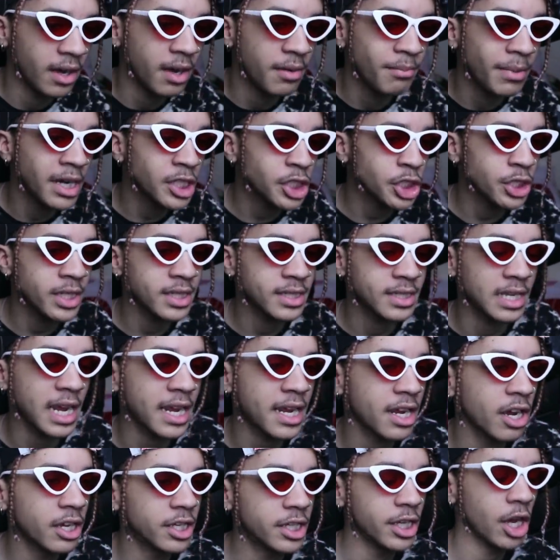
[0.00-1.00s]
yeah, imagine it's
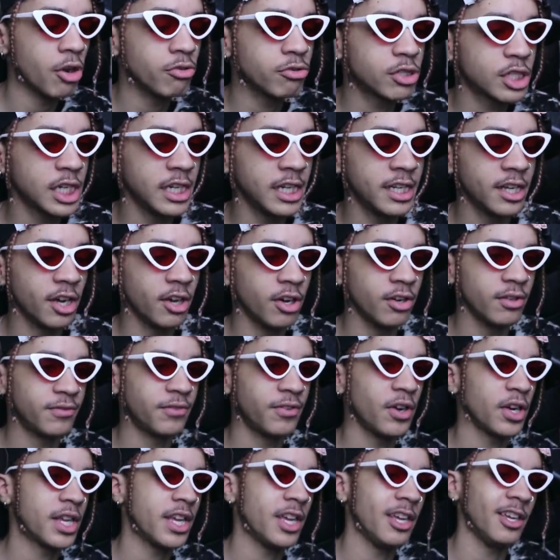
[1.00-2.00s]
like a girl selling her
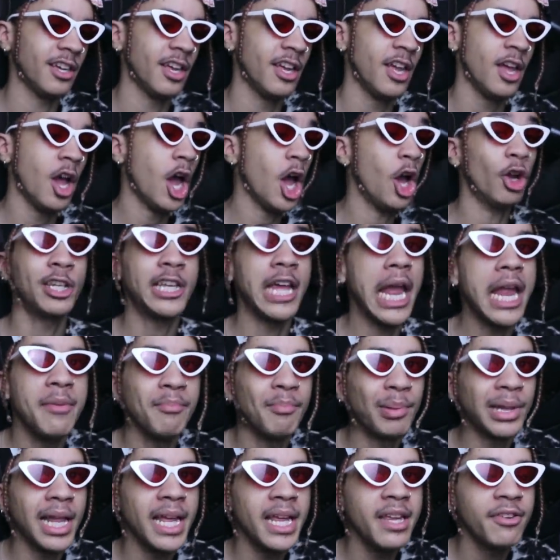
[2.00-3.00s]

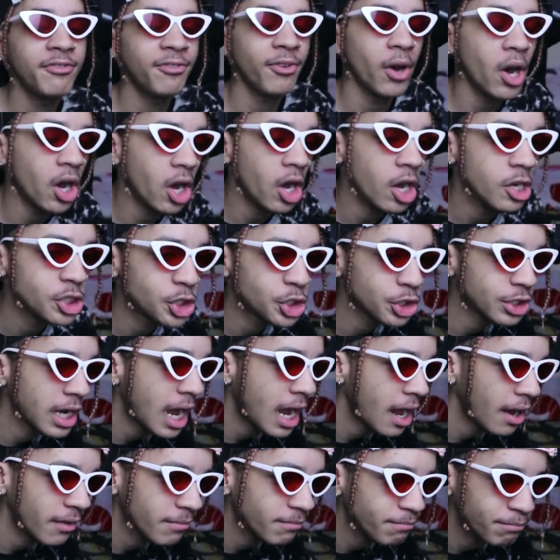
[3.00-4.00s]
gameplay for
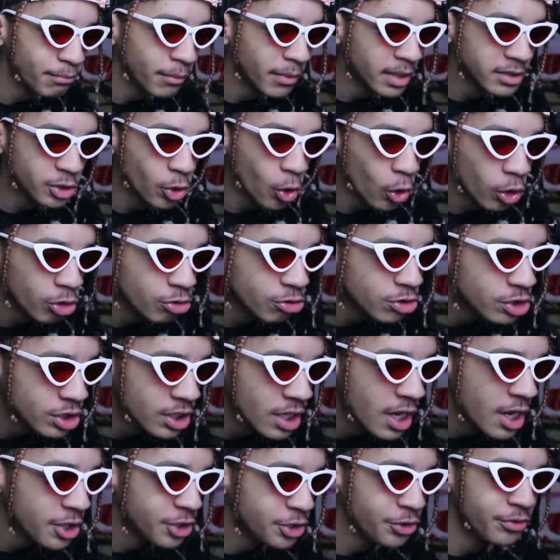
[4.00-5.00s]

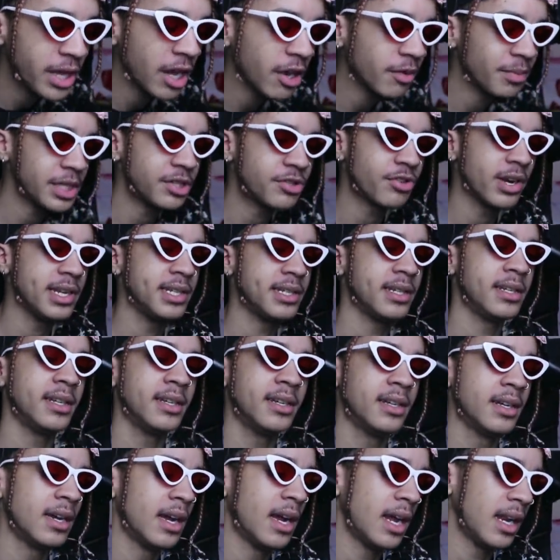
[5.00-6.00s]
$100. Dude, that'd be
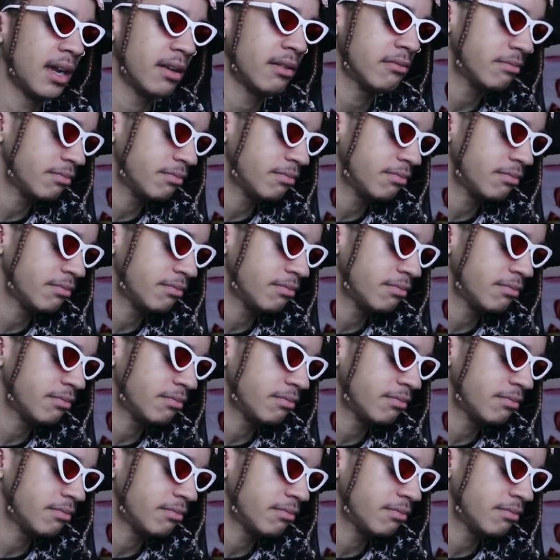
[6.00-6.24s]
crazy. And